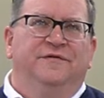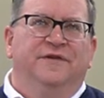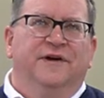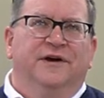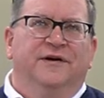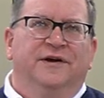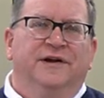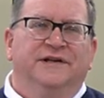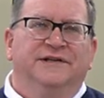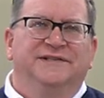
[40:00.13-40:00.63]
the
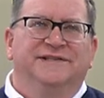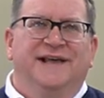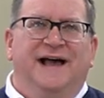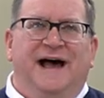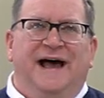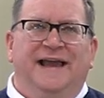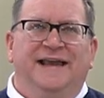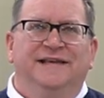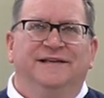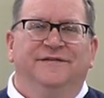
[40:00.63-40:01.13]
various
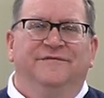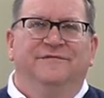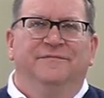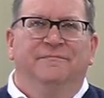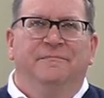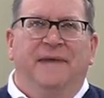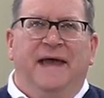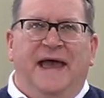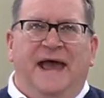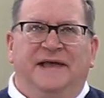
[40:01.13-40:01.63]
kind of
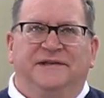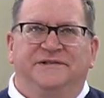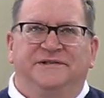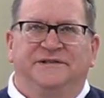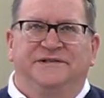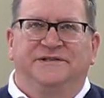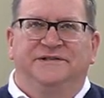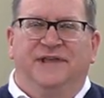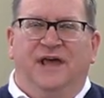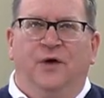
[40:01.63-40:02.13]

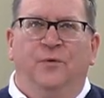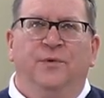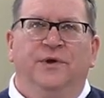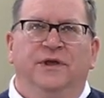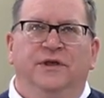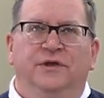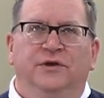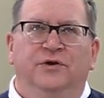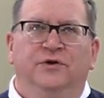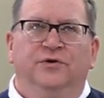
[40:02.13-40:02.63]
masks that
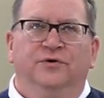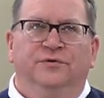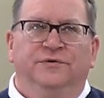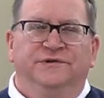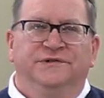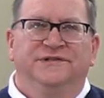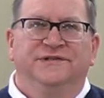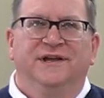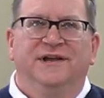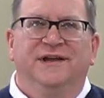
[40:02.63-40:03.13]
we
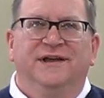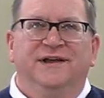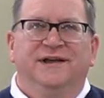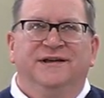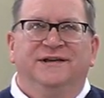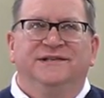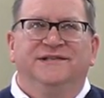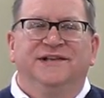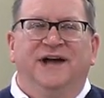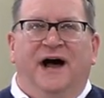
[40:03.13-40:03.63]
use
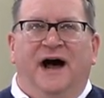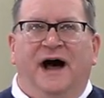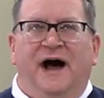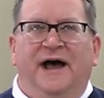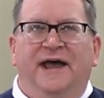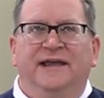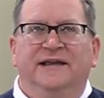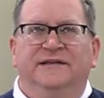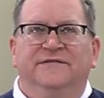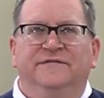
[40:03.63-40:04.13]
to
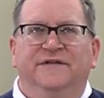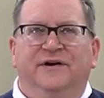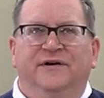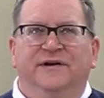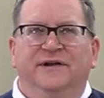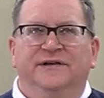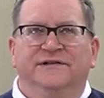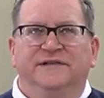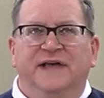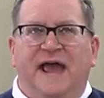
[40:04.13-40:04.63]
hide
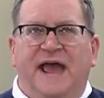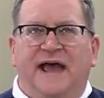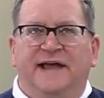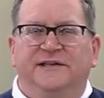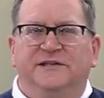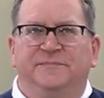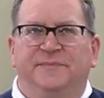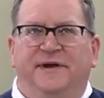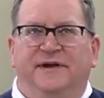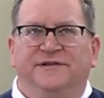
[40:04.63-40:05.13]
various
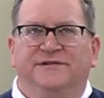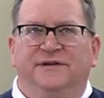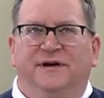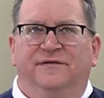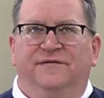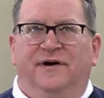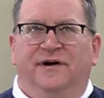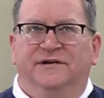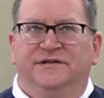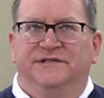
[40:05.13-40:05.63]
aspects
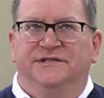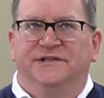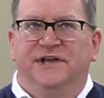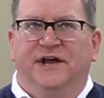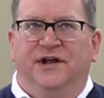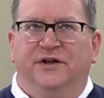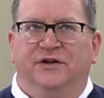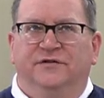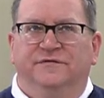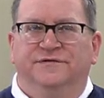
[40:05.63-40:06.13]
of
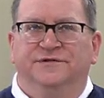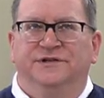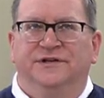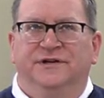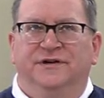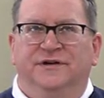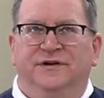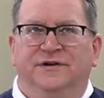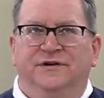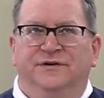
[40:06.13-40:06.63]

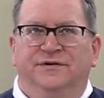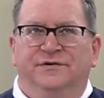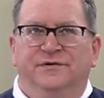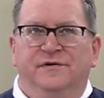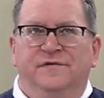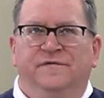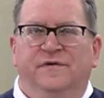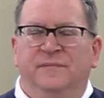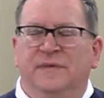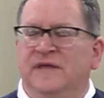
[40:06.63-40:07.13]
ourselves
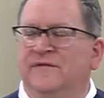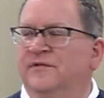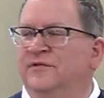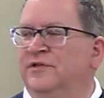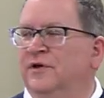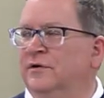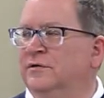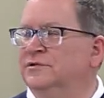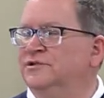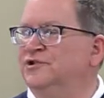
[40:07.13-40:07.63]
from
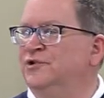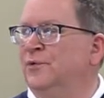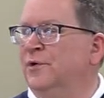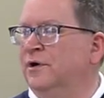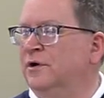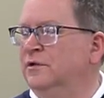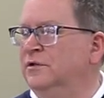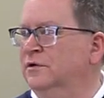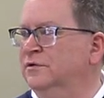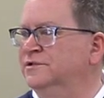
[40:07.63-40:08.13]
even those who
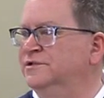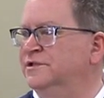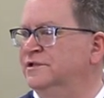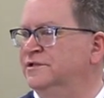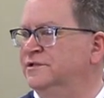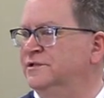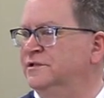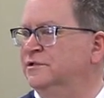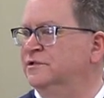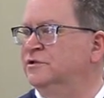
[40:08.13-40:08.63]
are
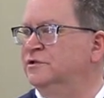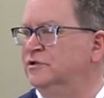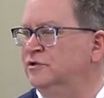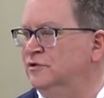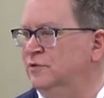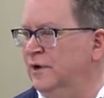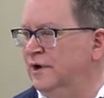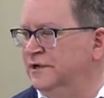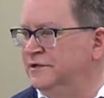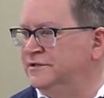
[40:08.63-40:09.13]
closest
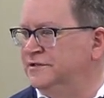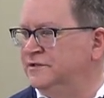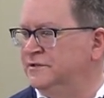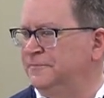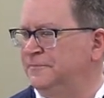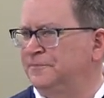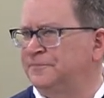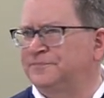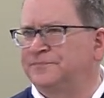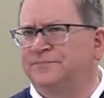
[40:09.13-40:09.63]
to
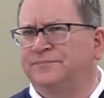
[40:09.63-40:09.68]
us.